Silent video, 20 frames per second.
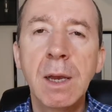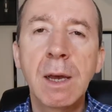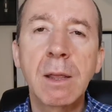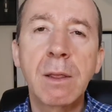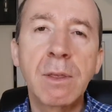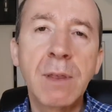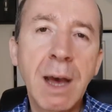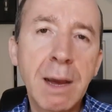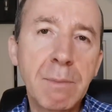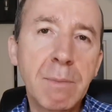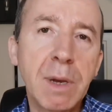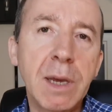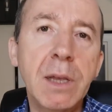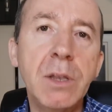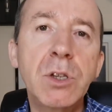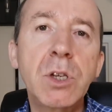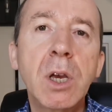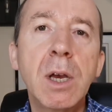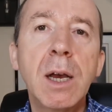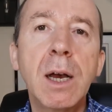That
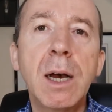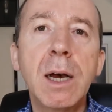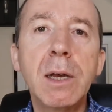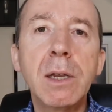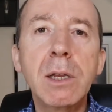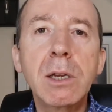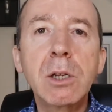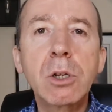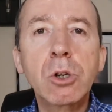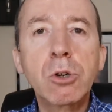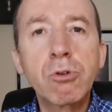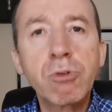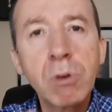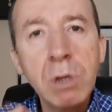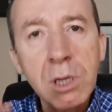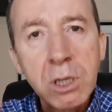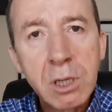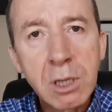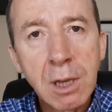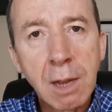means an
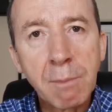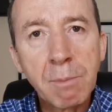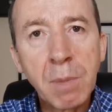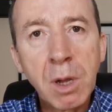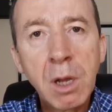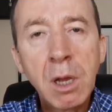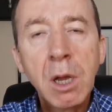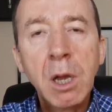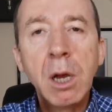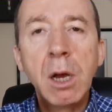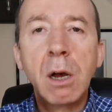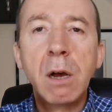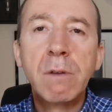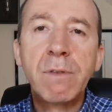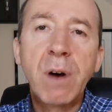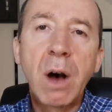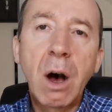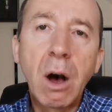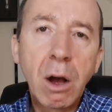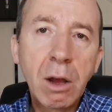increased number of
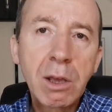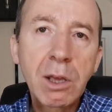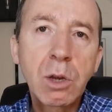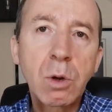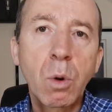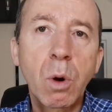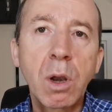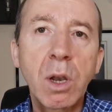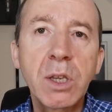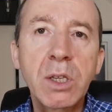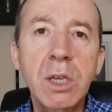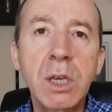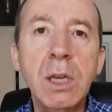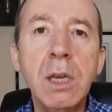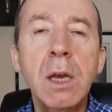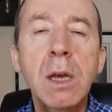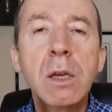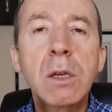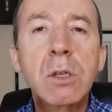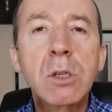
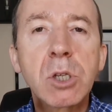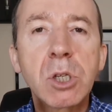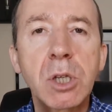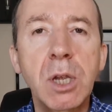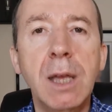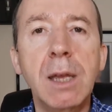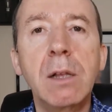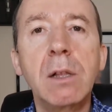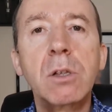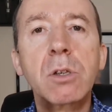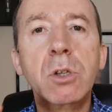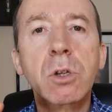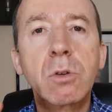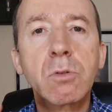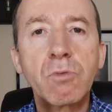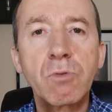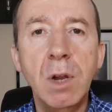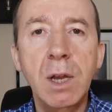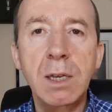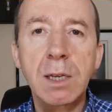high-quality
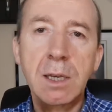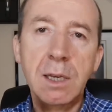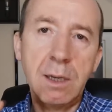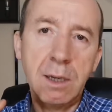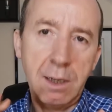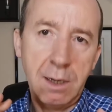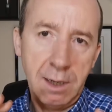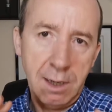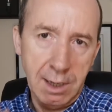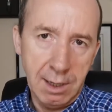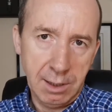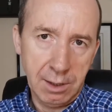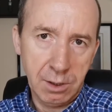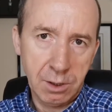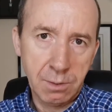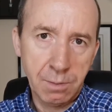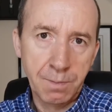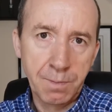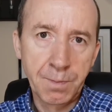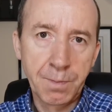sales-ready
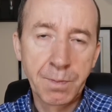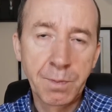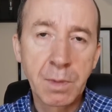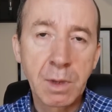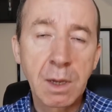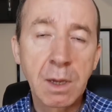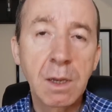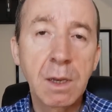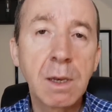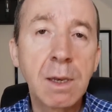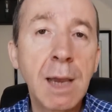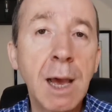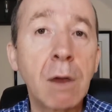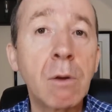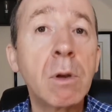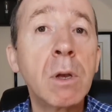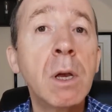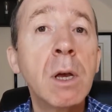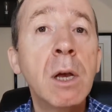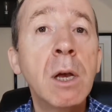leads.
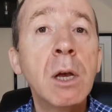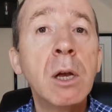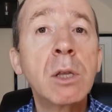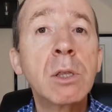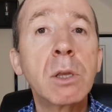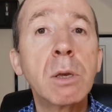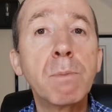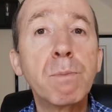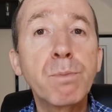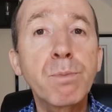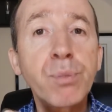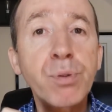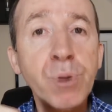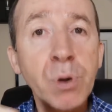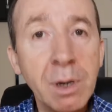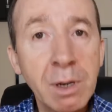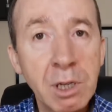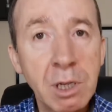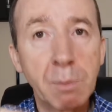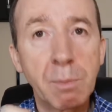Now, the
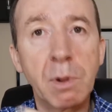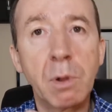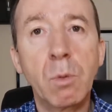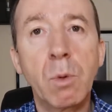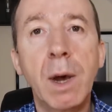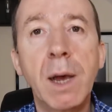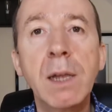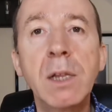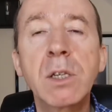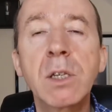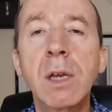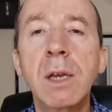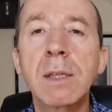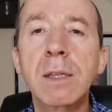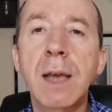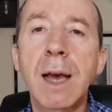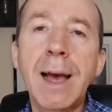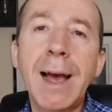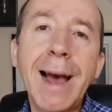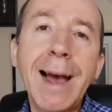principal ways
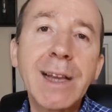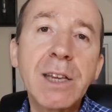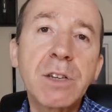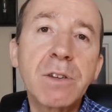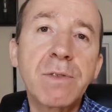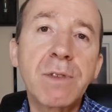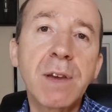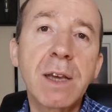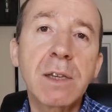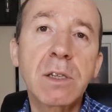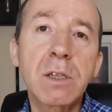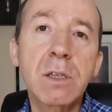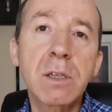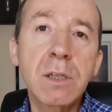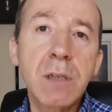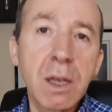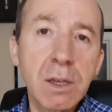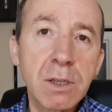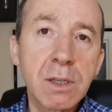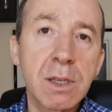that H V S
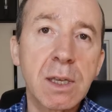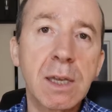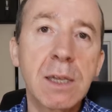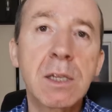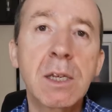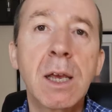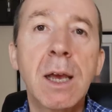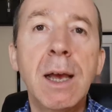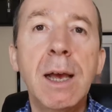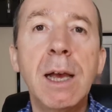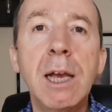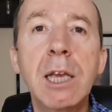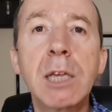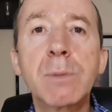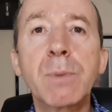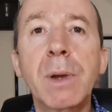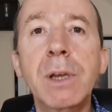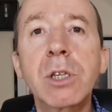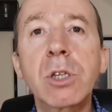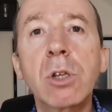does this is
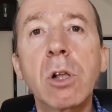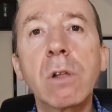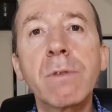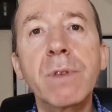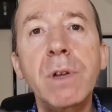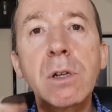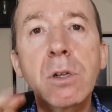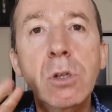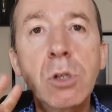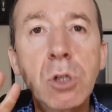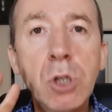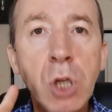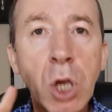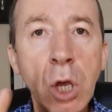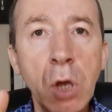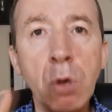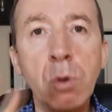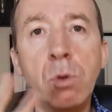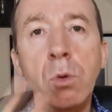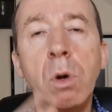by solving
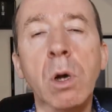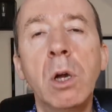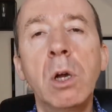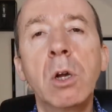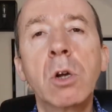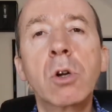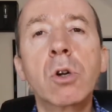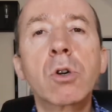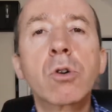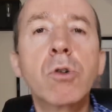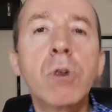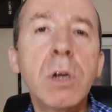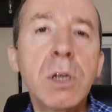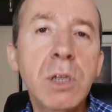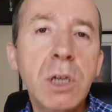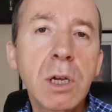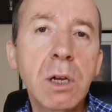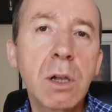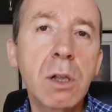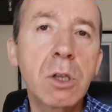two
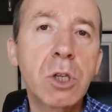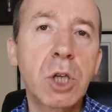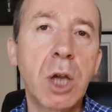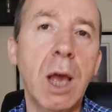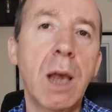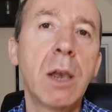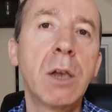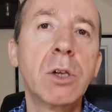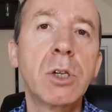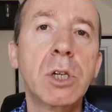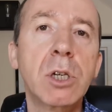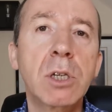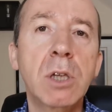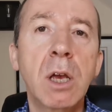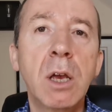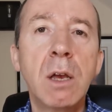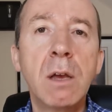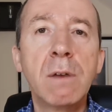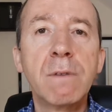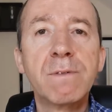critical challenges
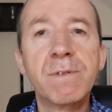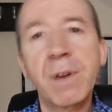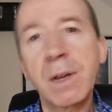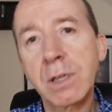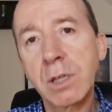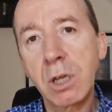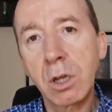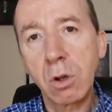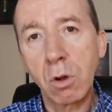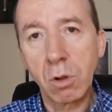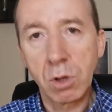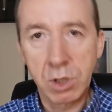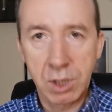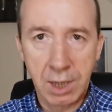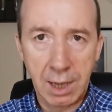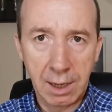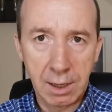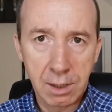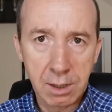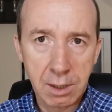facing all
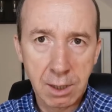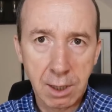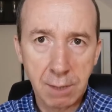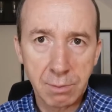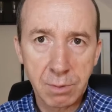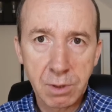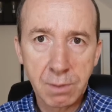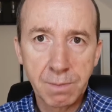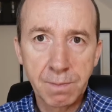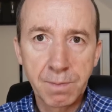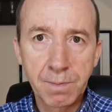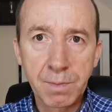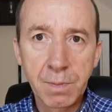sales teams.